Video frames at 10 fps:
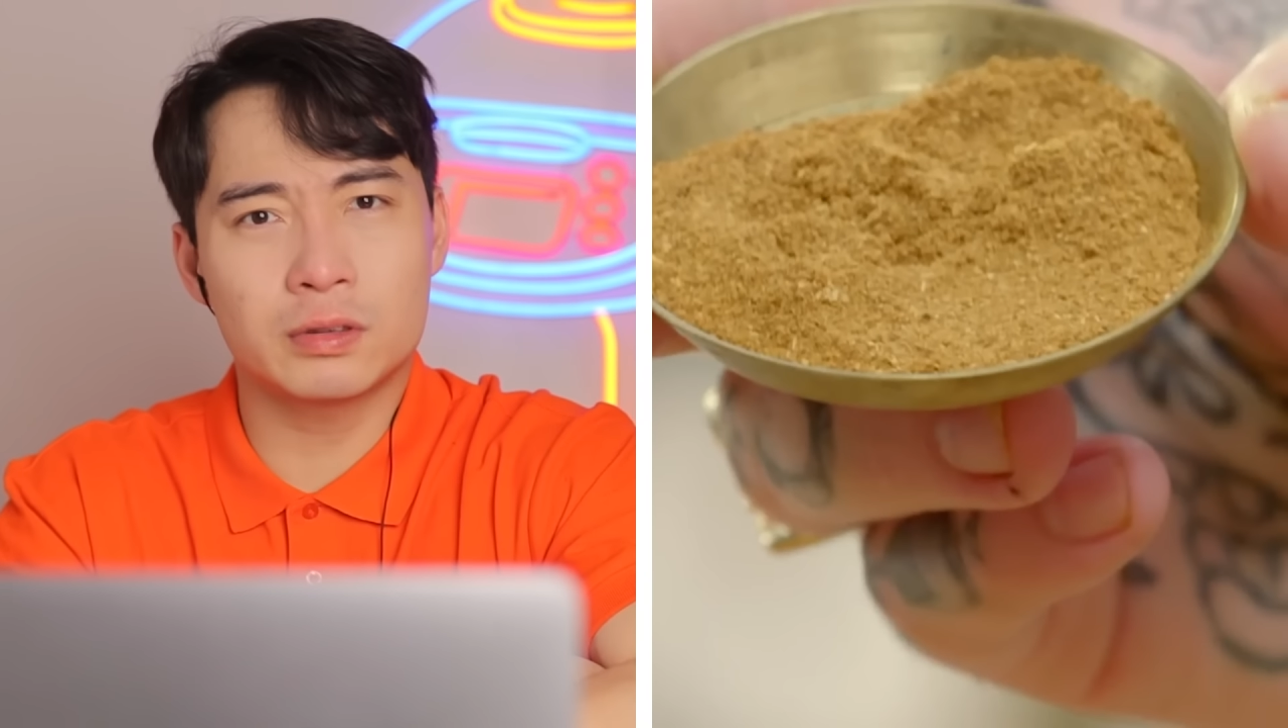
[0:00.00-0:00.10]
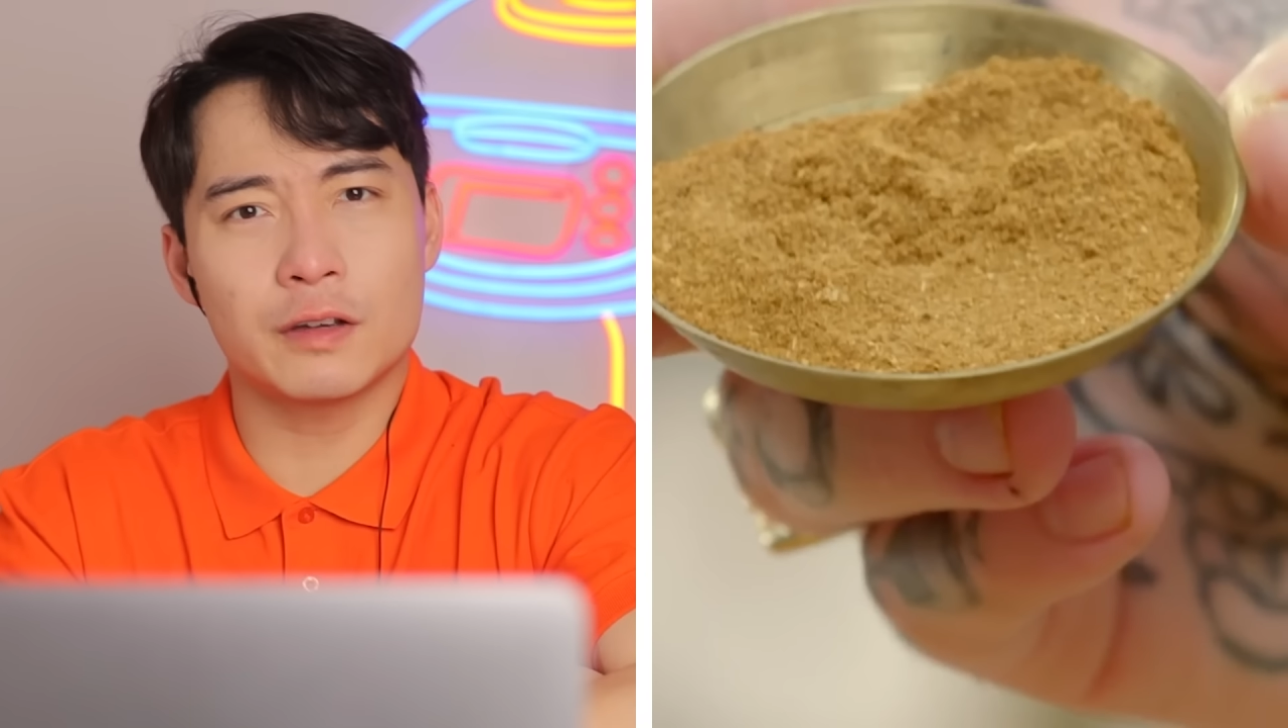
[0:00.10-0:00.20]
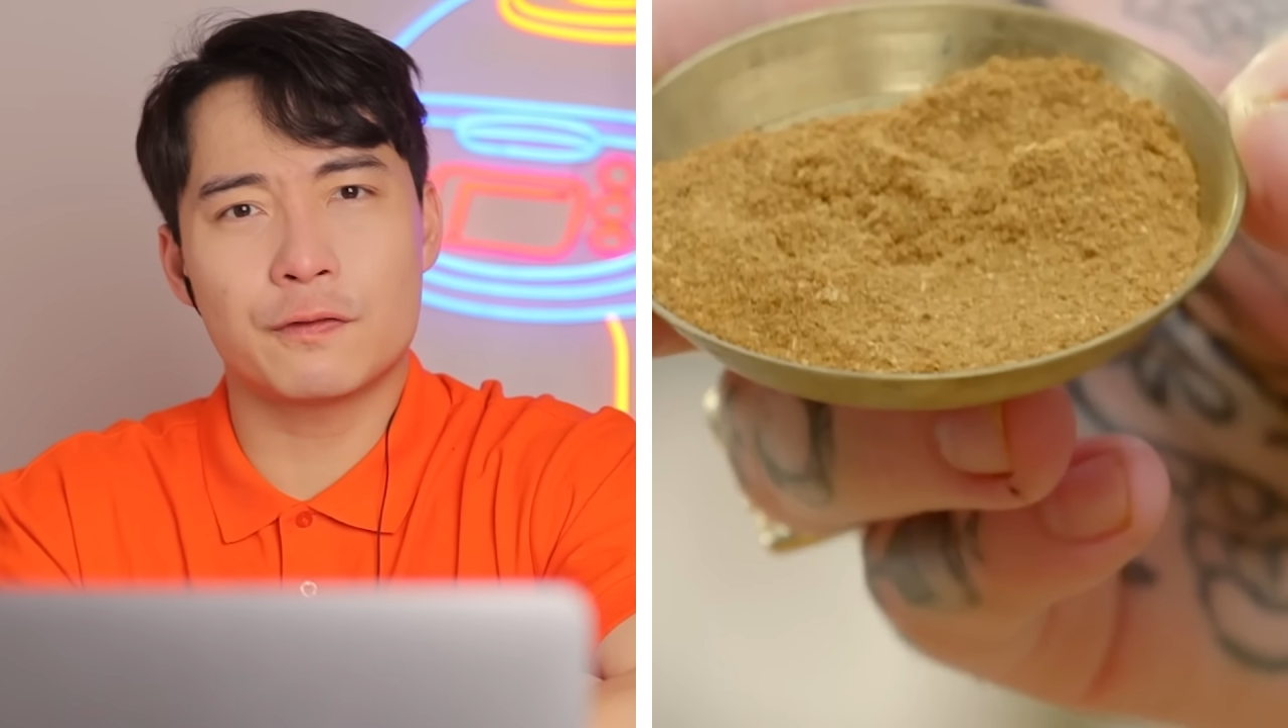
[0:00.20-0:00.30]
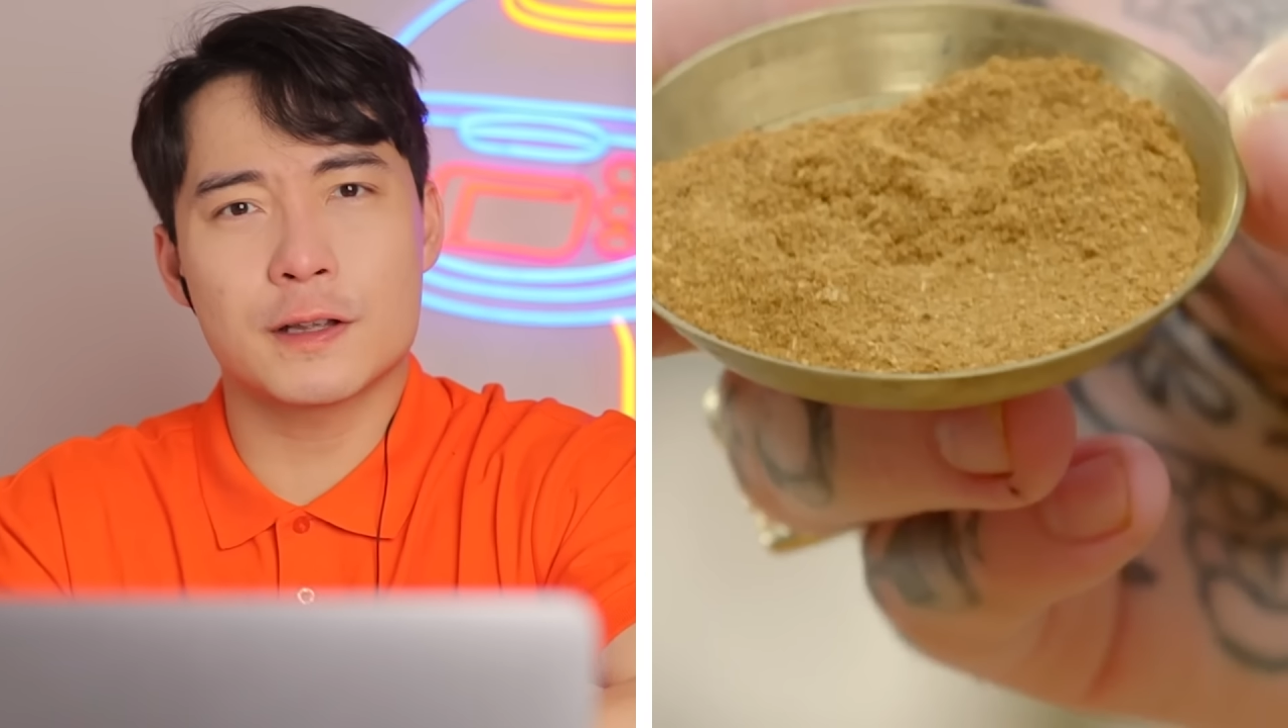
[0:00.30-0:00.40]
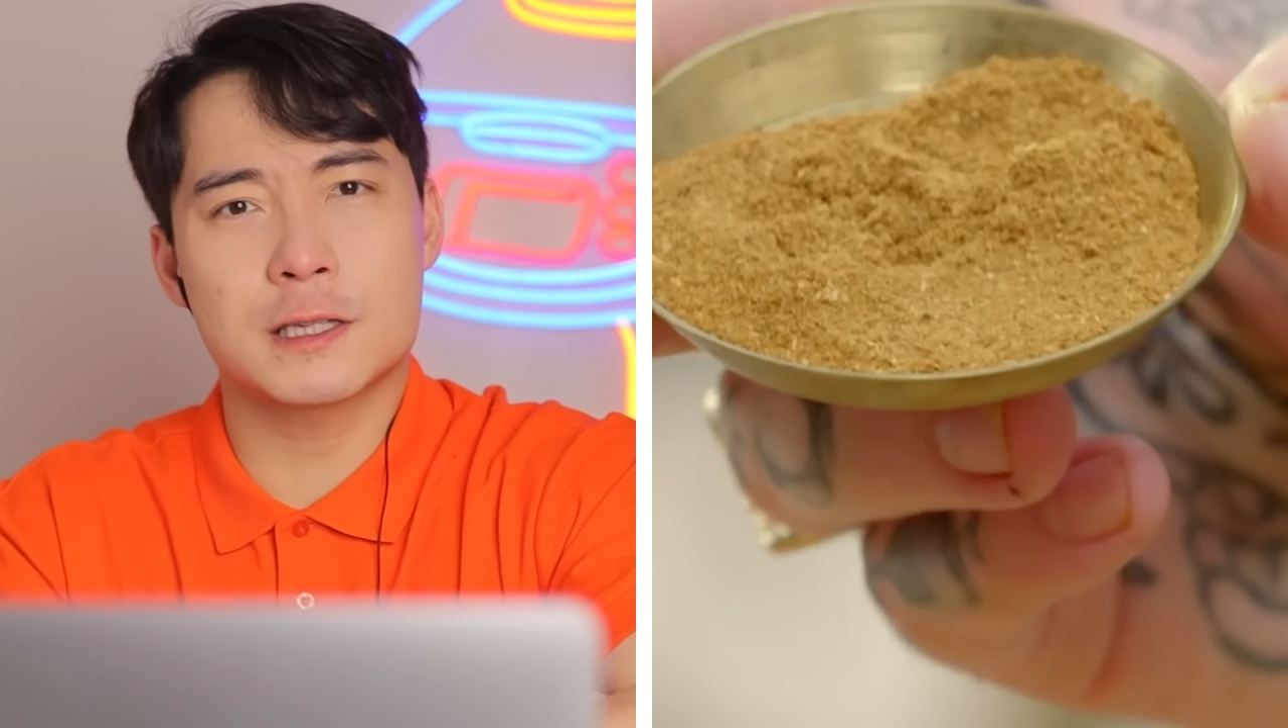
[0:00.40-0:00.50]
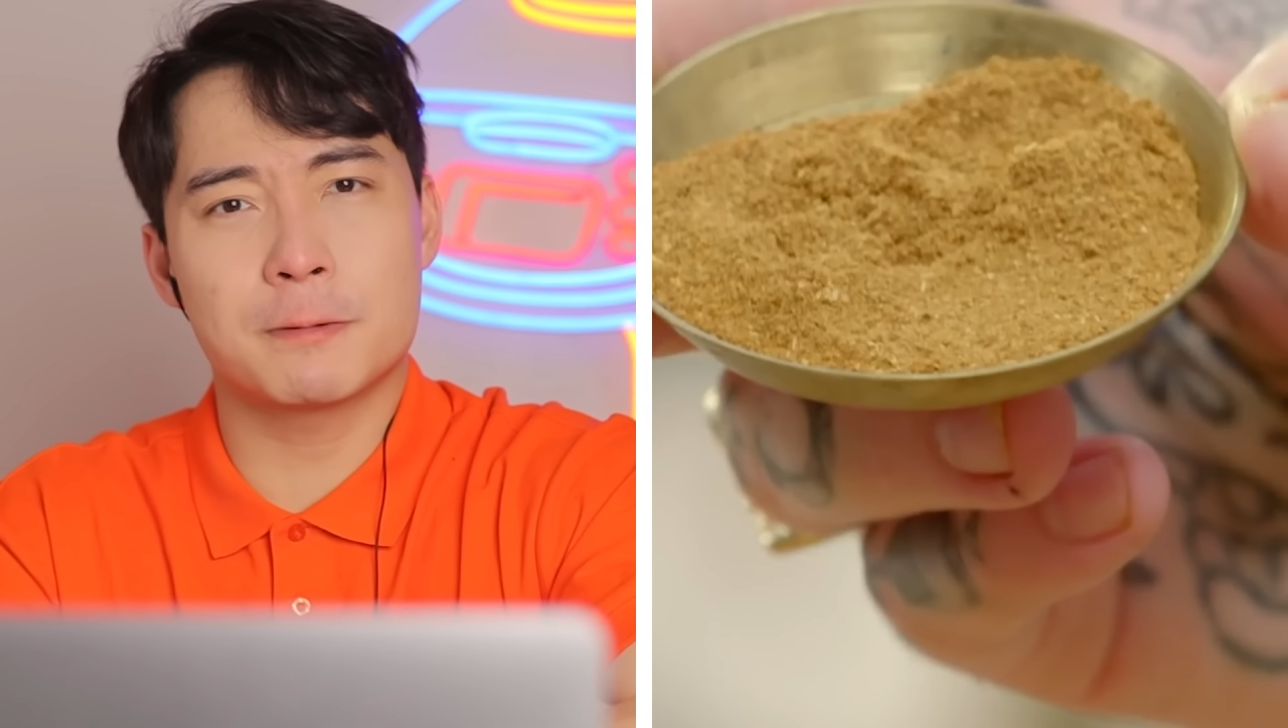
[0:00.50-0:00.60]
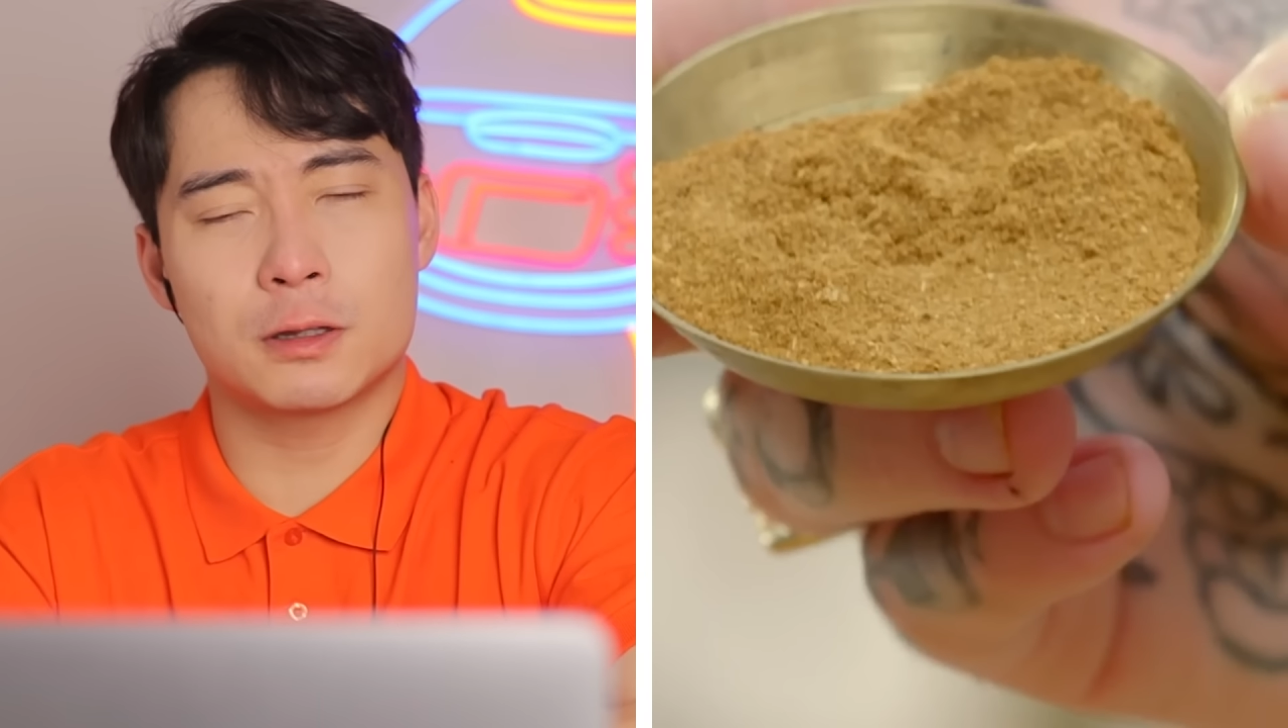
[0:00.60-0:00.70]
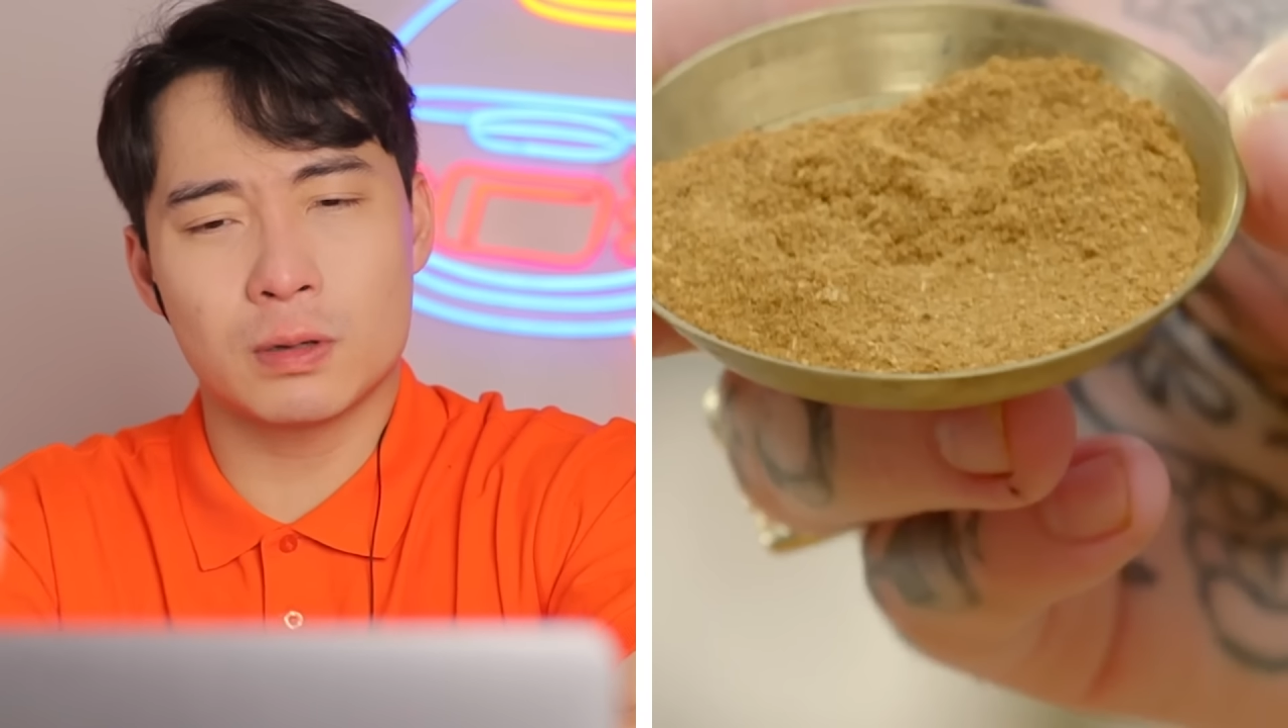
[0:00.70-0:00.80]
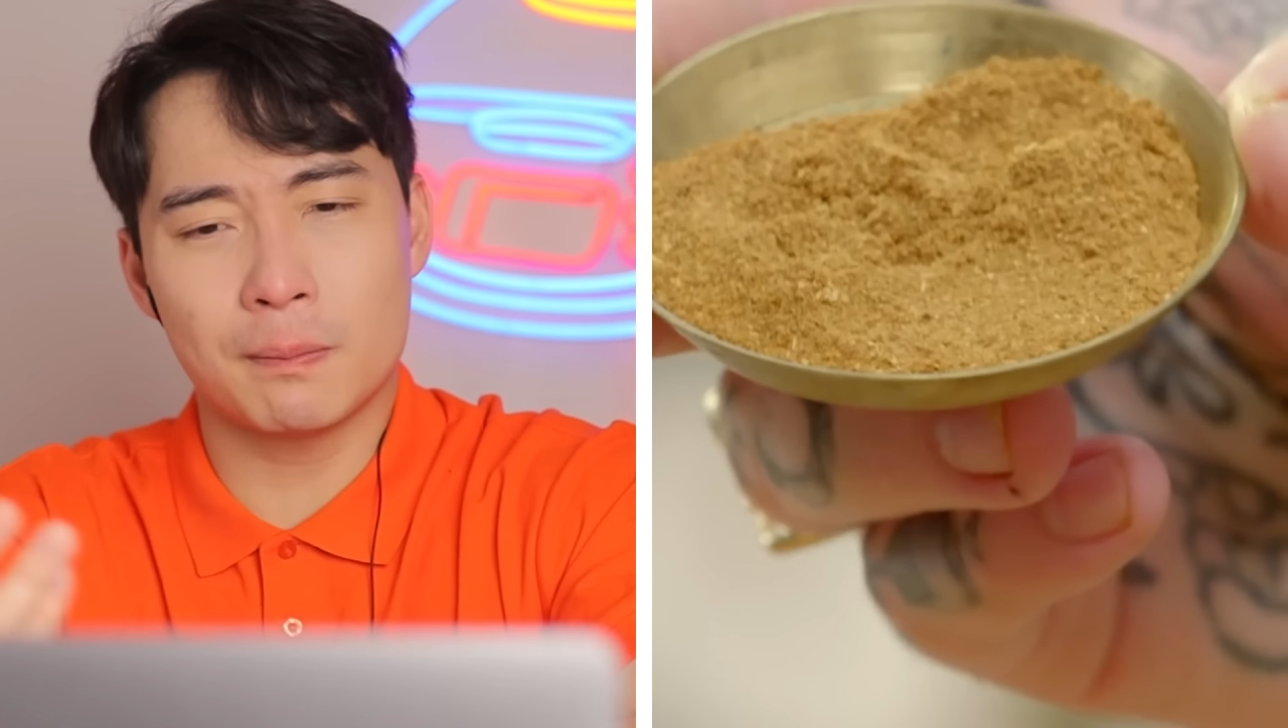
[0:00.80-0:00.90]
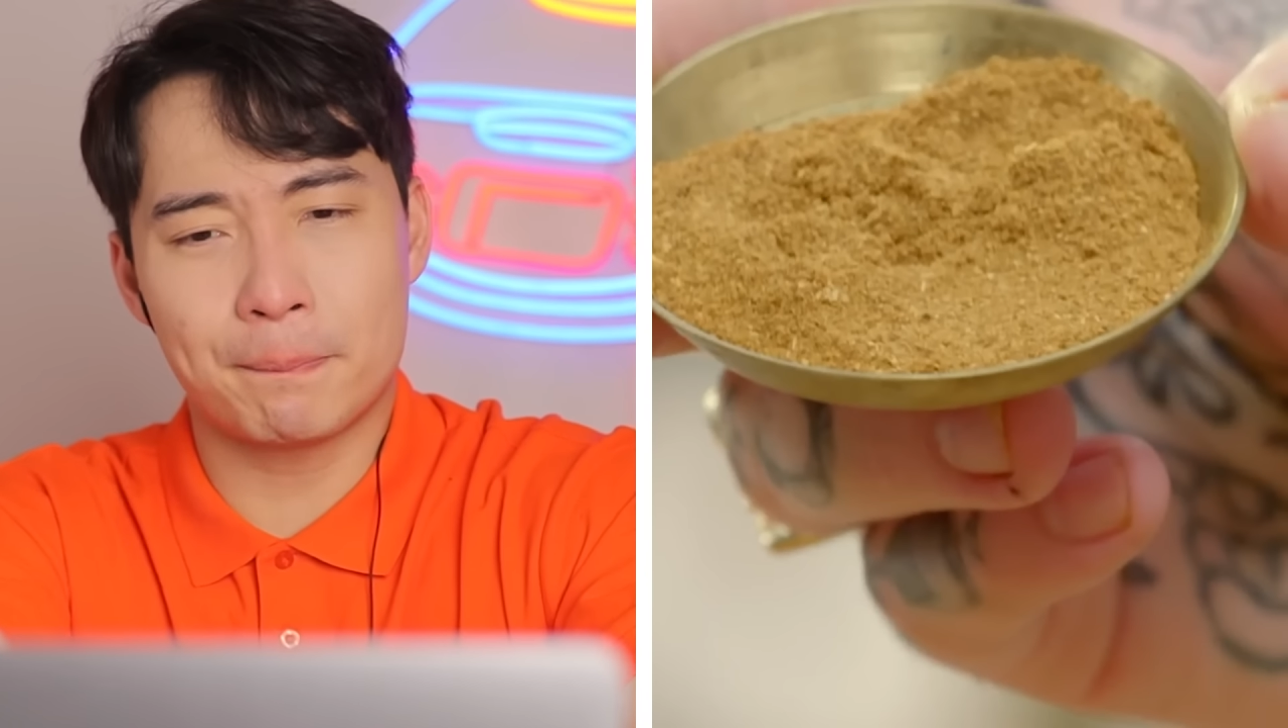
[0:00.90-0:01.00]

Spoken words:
difference between